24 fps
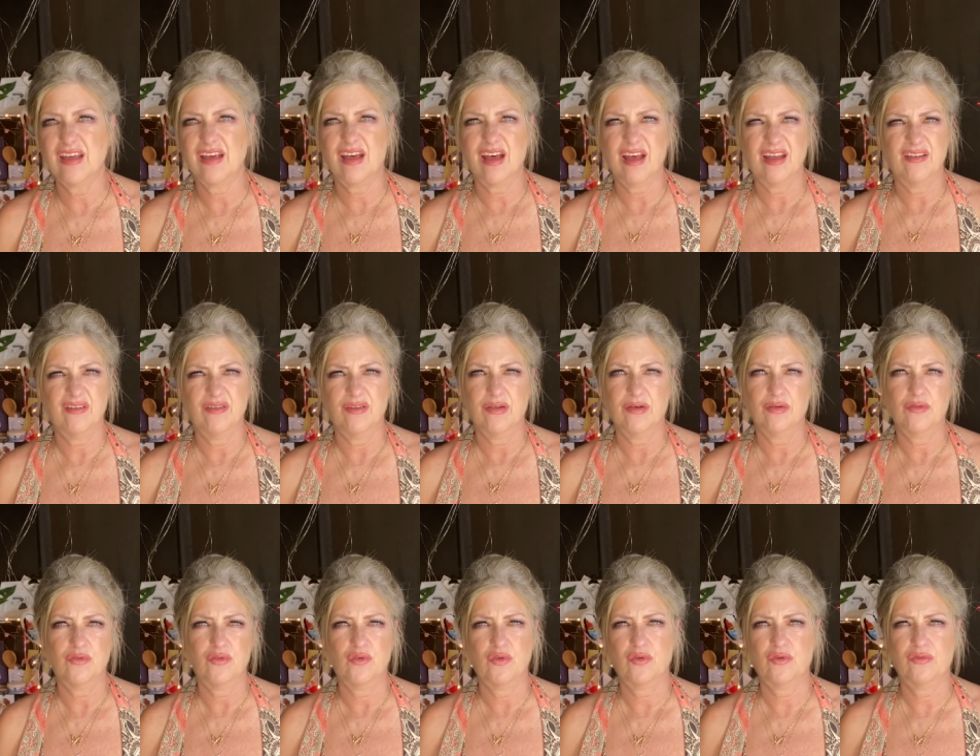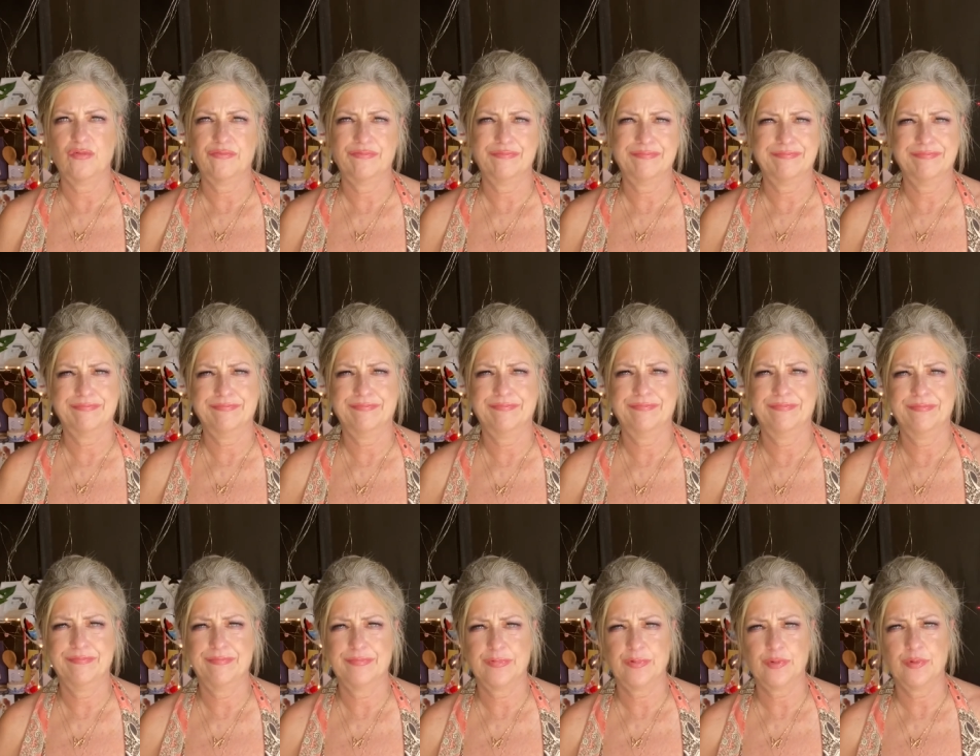I don't know,
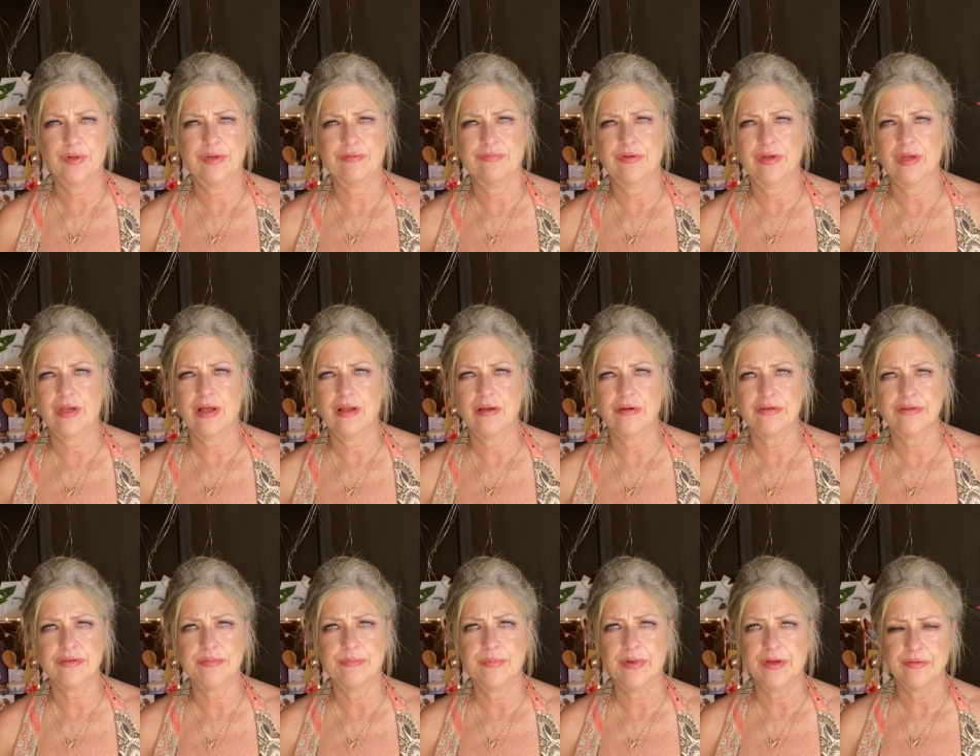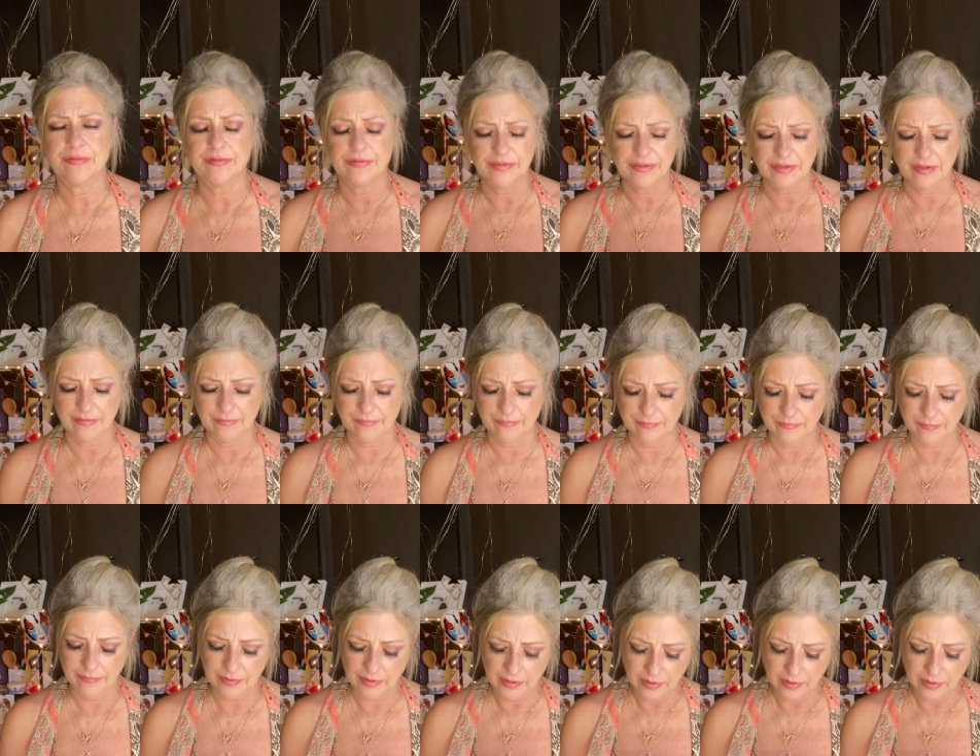$25 a month or something.